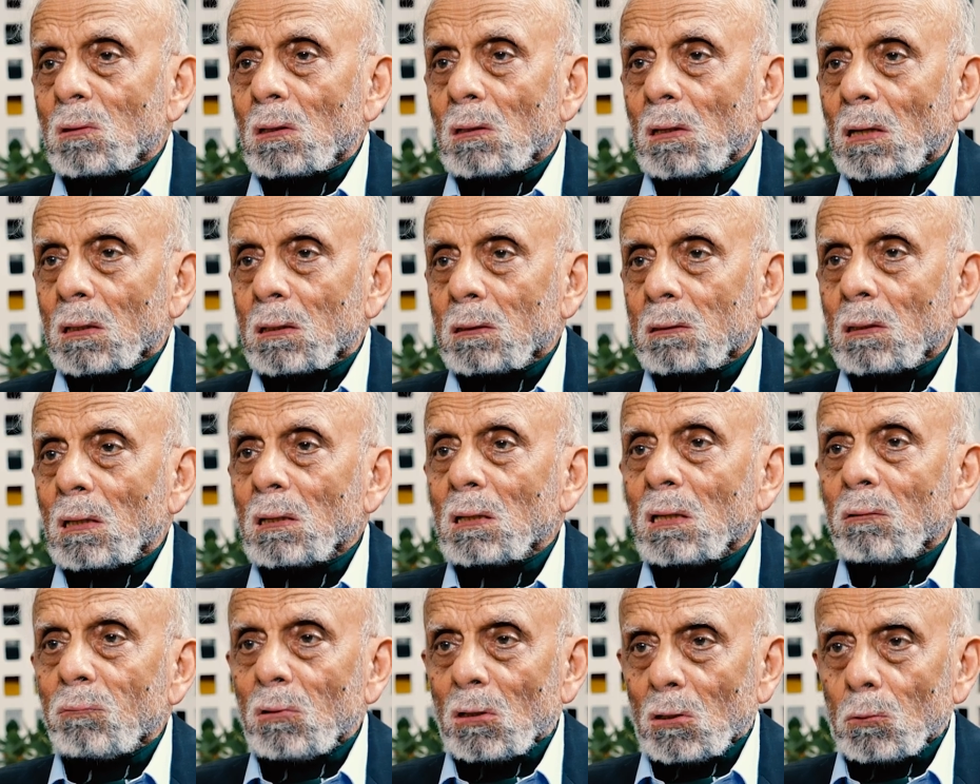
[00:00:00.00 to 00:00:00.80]
collected and
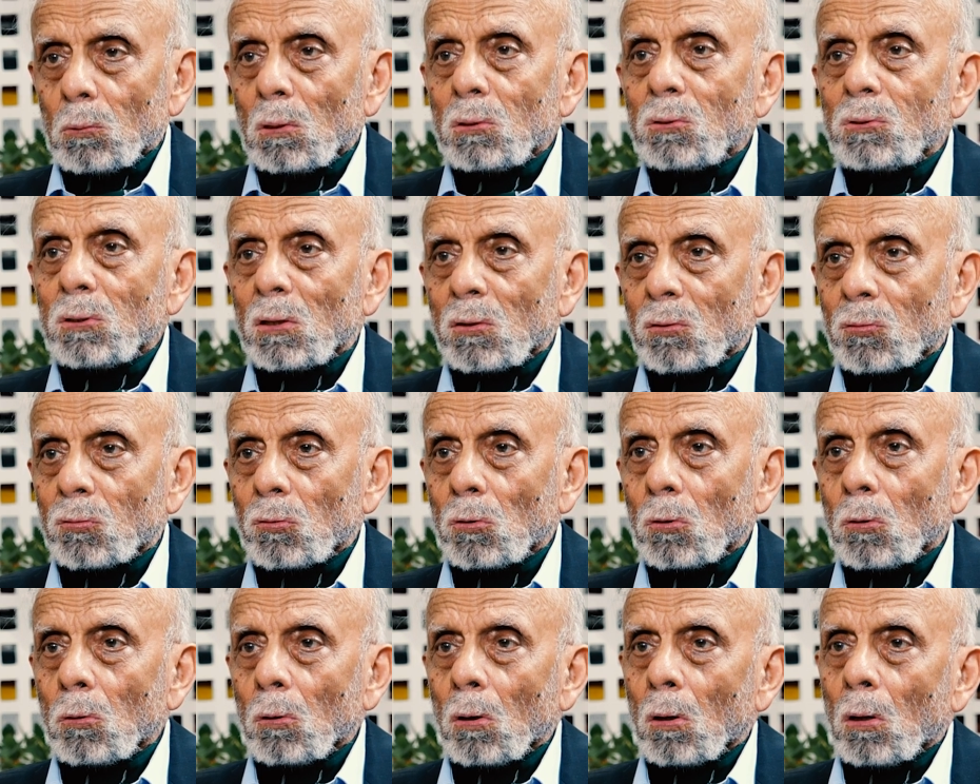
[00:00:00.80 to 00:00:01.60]
given to a
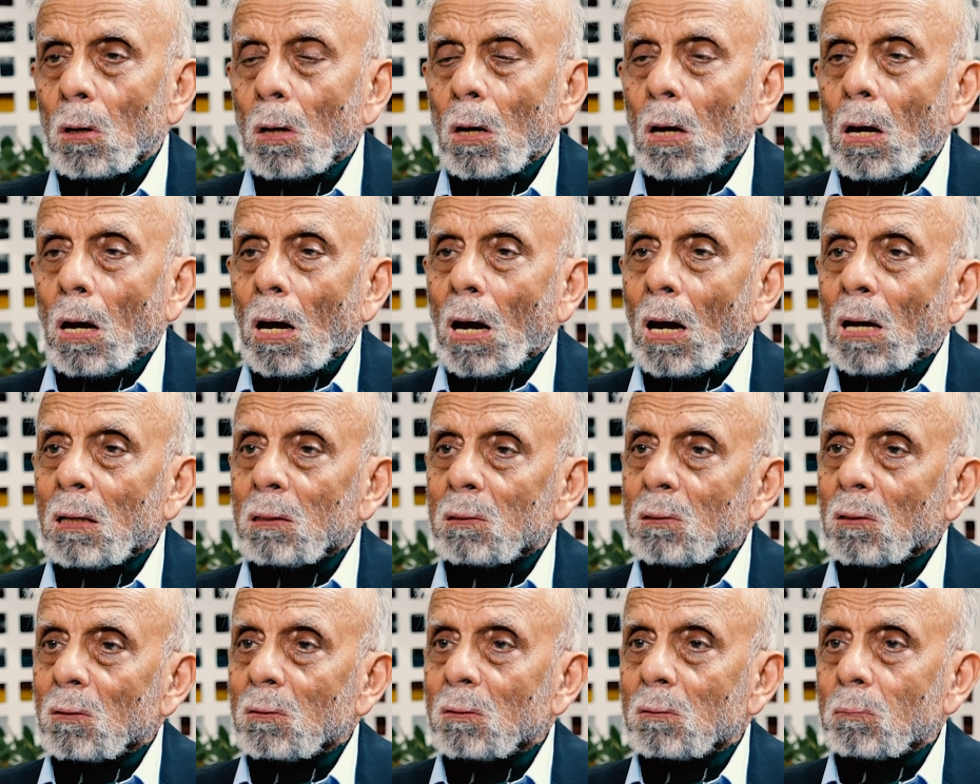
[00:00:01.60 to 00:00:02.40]
GSO, And
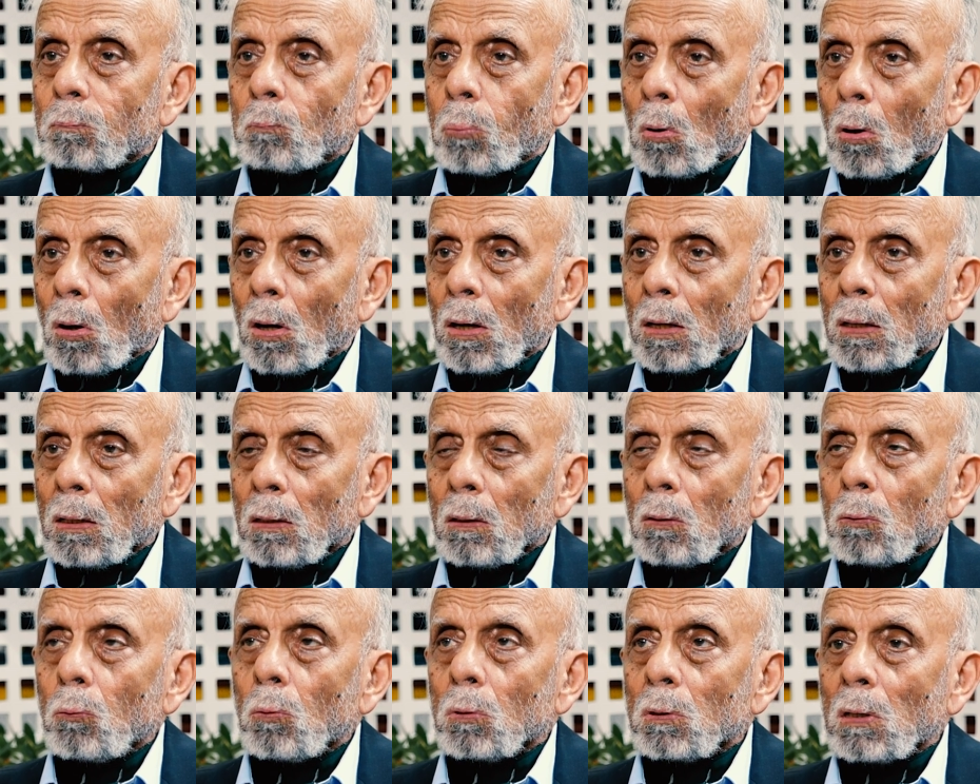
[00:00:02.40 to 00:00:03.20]
this boy
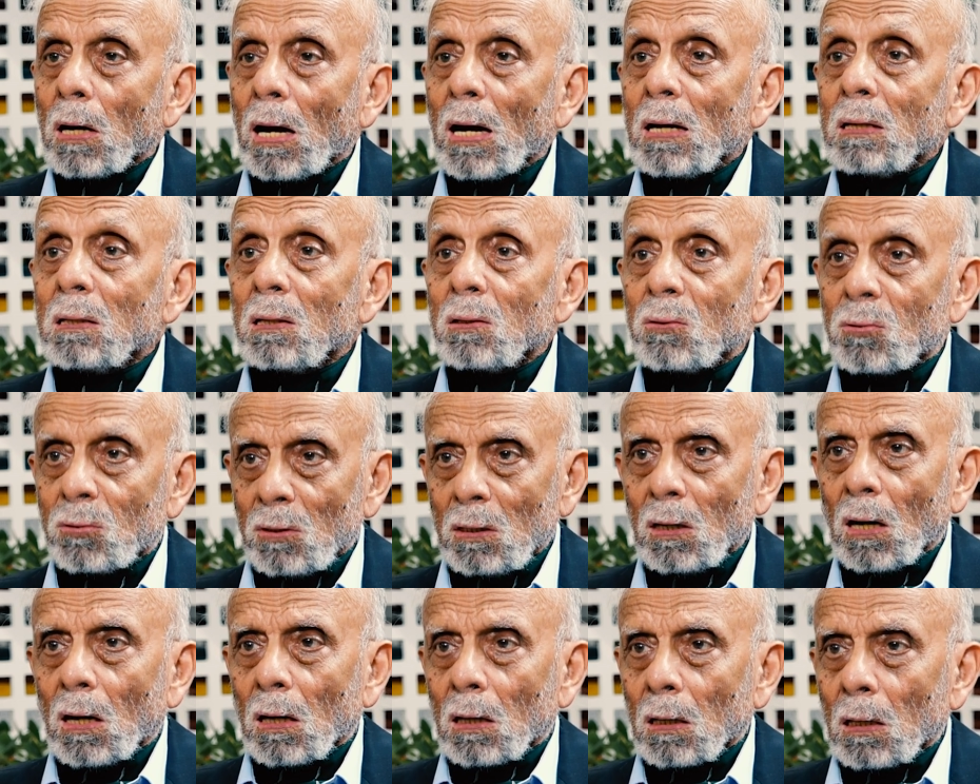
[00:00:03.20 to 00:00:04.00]
who died in Sri
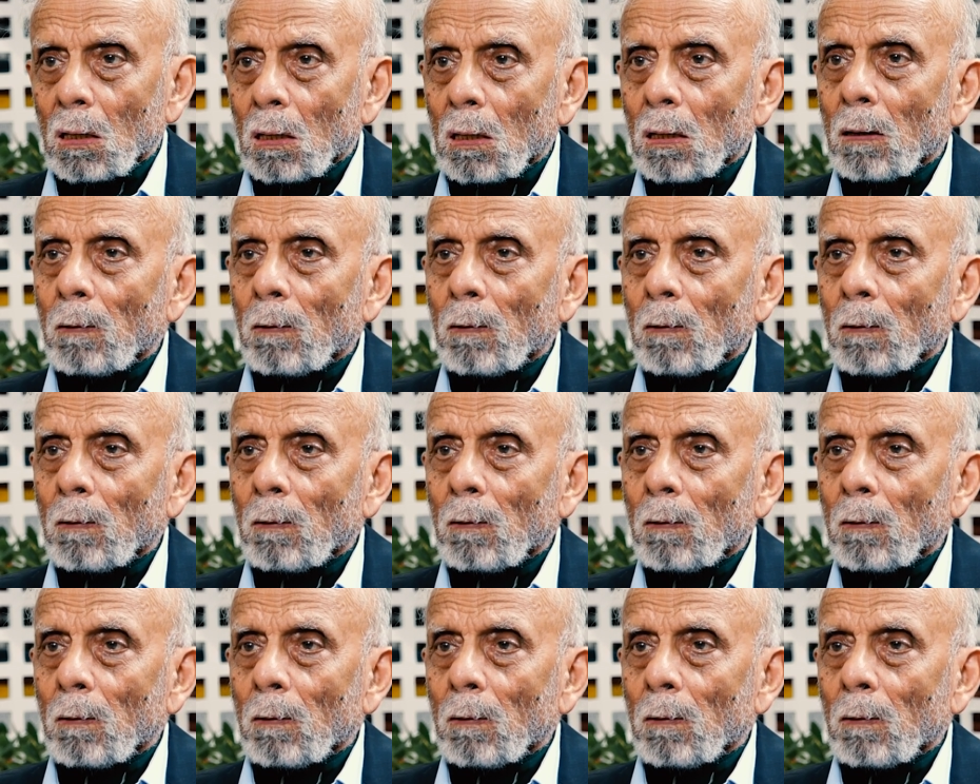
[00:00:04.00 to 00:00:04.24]
Lanka,